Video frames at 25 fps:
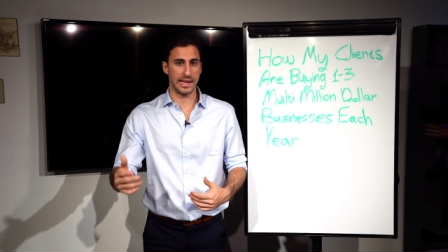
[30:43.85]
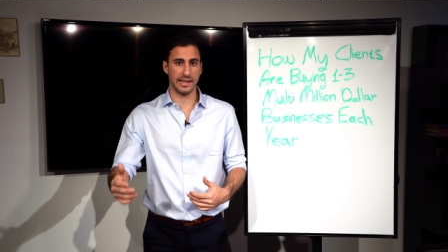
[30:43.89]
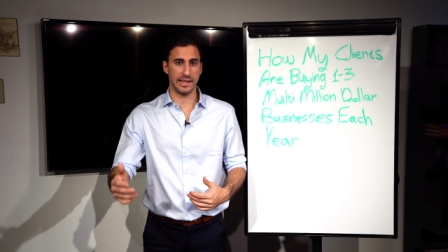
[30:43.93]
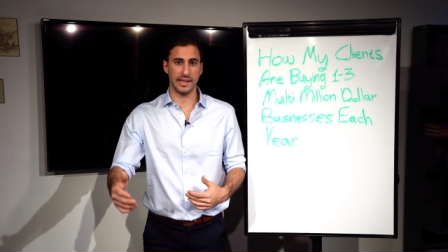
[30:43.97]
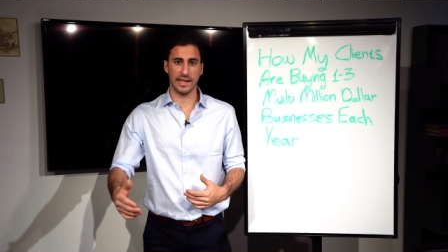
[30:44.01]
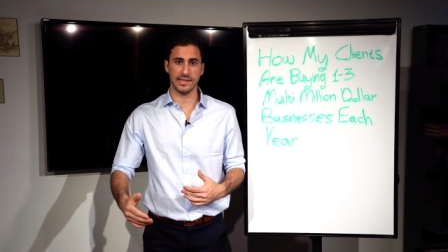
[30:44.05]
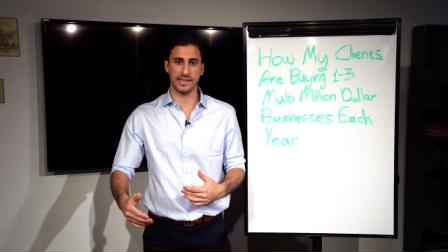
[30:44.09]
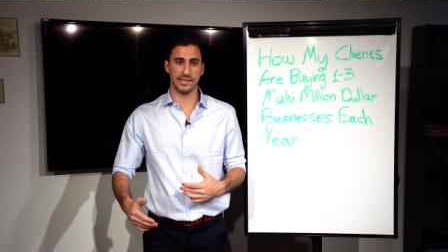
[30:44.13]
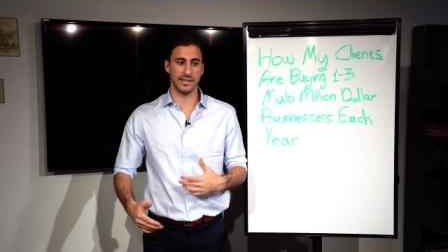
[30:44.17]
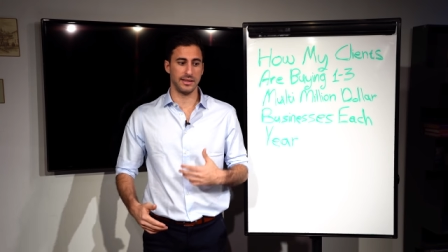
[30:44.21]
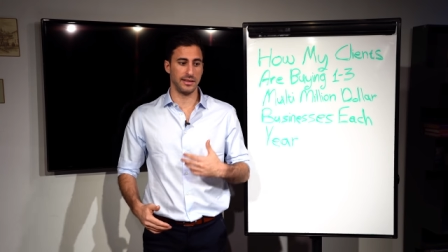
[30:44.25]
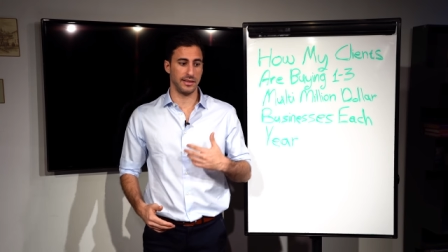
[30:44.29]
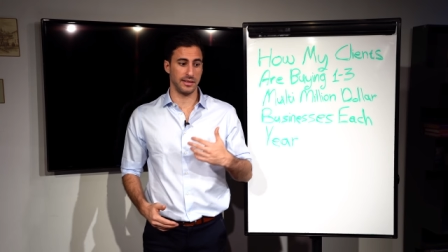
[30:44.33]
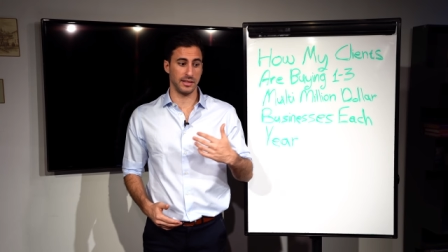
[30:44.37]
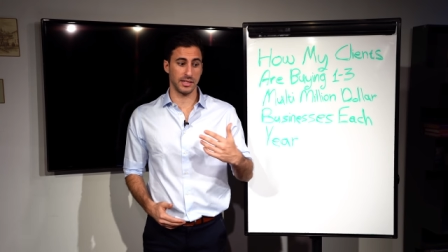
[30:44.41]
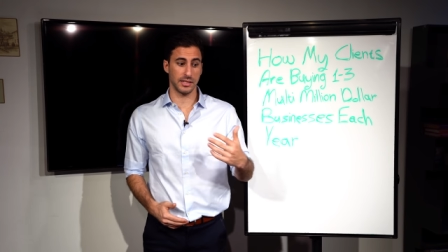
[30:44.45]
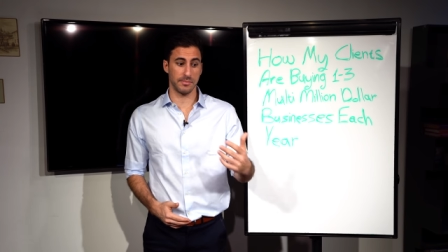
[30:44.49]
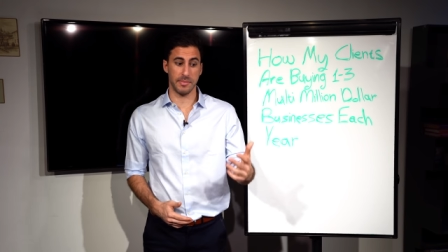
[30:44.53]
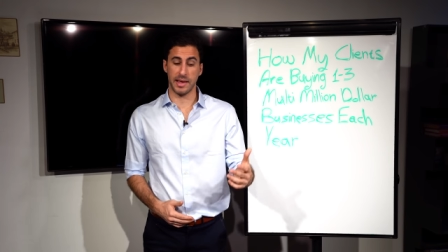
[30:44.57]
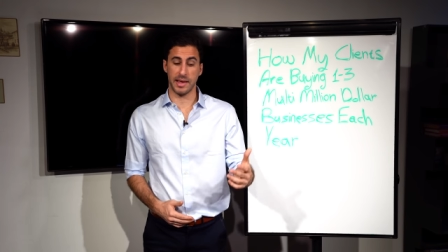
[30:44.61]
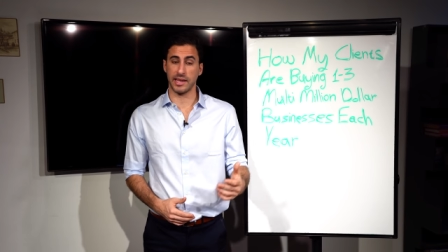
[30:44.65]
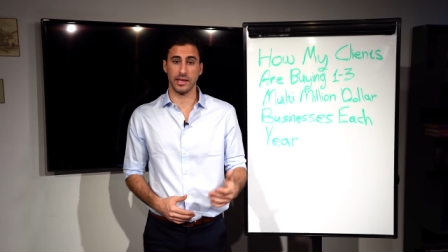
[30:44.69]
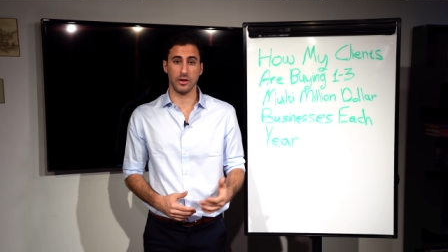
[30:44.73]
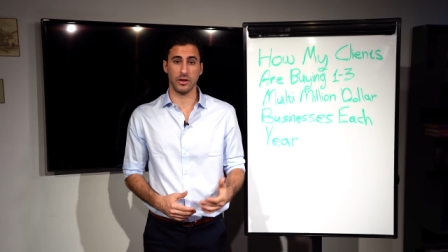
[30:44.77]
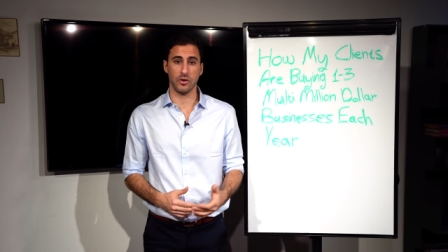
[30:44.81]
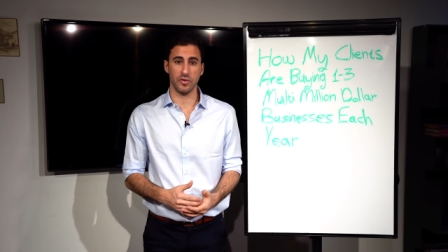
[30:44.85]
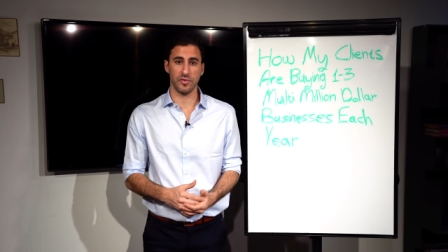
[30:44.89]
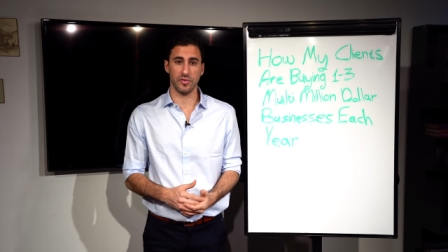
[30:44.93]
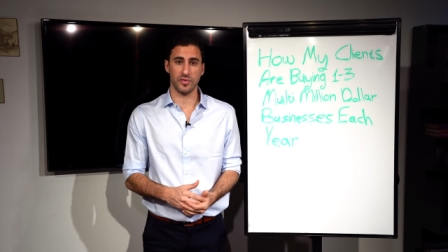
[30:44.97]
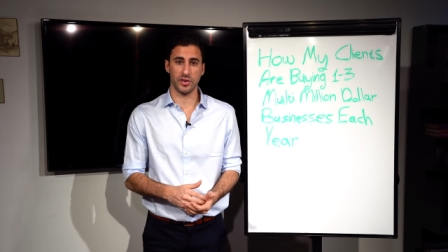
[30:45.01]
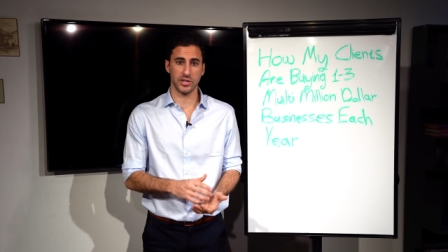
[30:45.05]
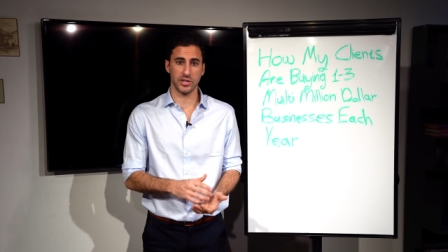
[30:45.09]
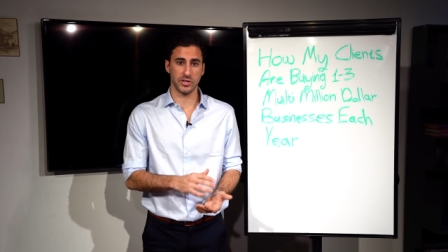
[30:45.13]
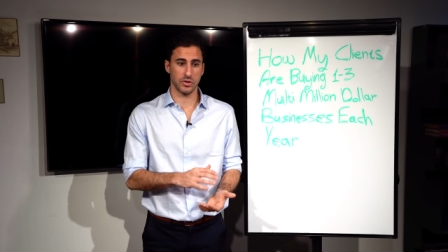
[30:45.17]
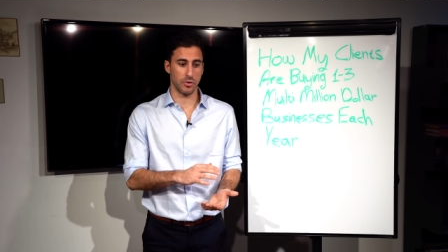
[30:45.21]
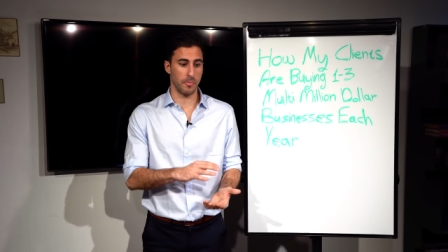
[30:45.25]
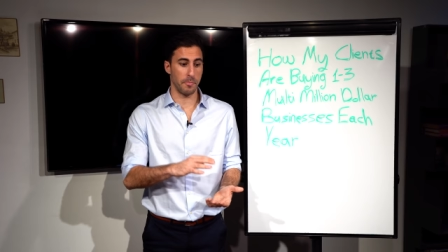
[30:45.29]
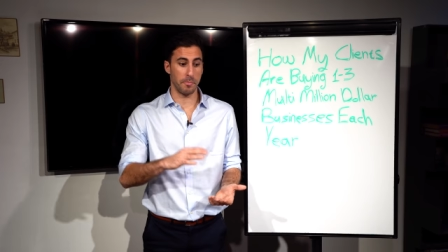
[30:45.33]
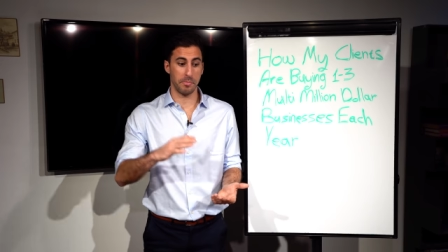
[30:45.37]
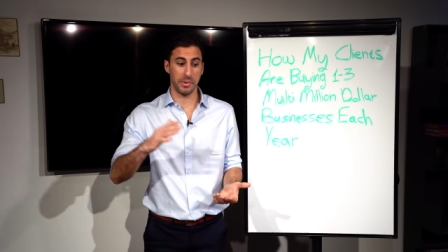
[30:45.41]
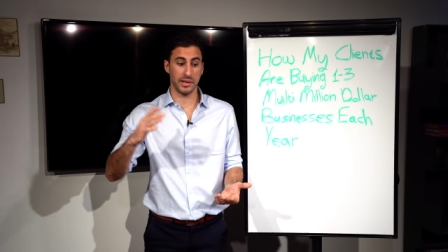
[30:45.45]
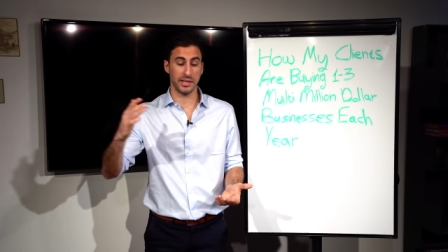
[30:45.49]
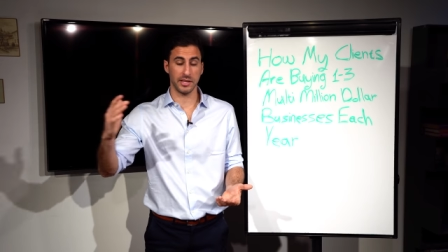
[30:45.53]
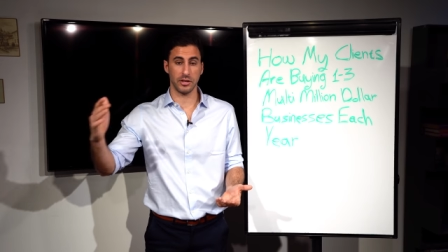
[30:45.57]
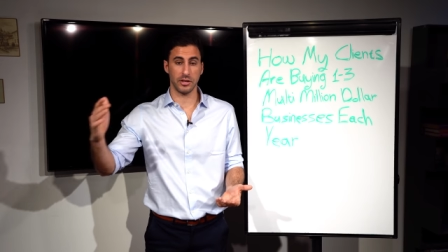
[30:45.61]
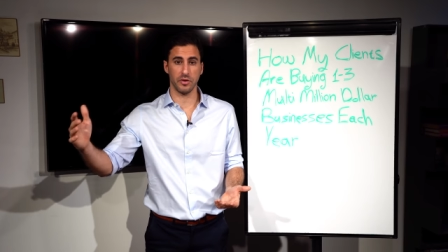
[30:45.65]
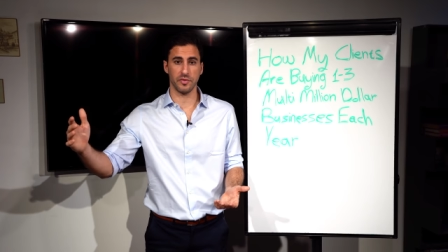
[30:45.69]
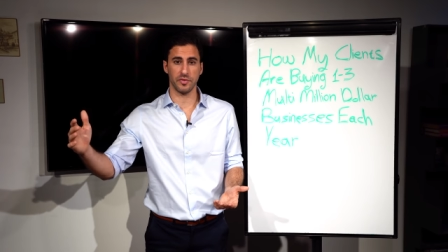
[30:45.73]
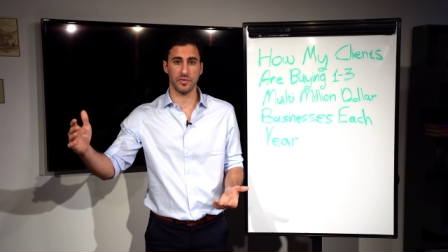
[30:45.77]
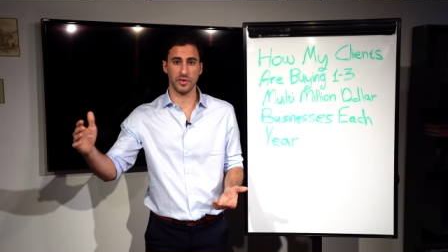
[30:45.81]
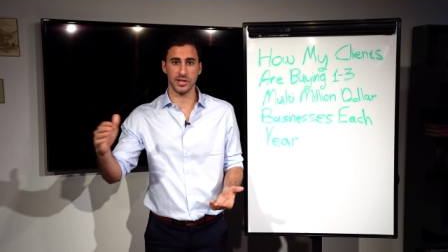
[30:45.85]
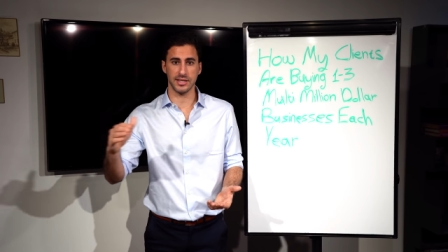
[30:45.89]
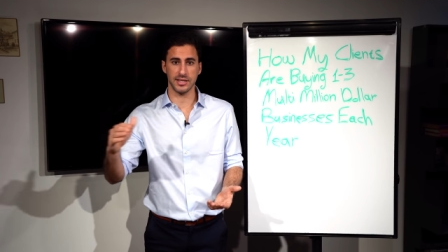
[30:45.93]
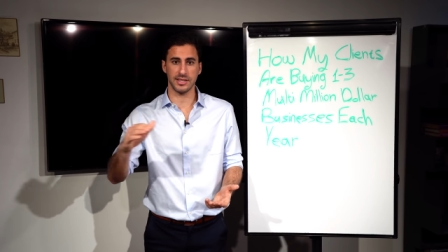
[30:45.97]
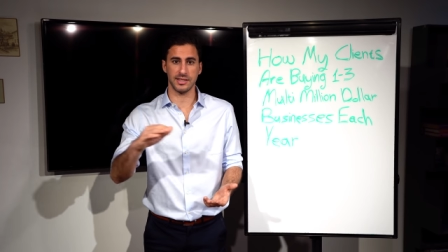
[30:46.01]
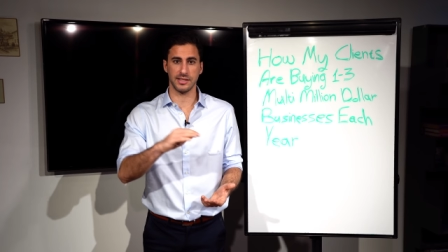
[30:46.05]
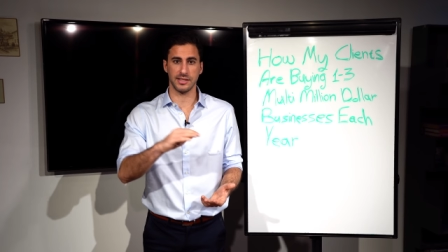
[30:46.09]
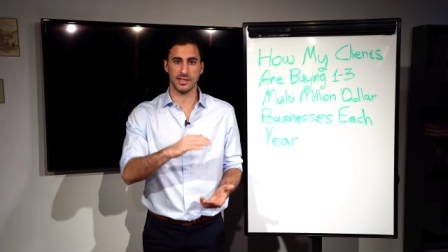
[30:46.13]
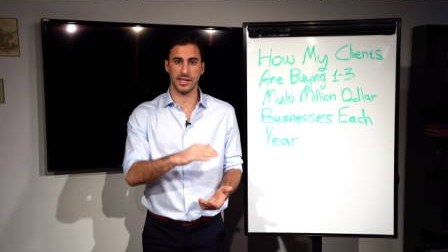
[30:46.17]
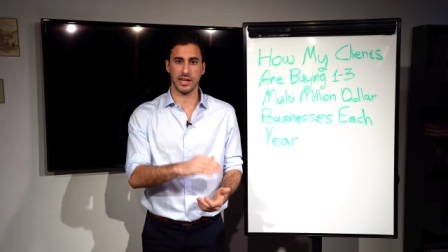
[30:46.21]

analyzing deals, making offers, compelling offers,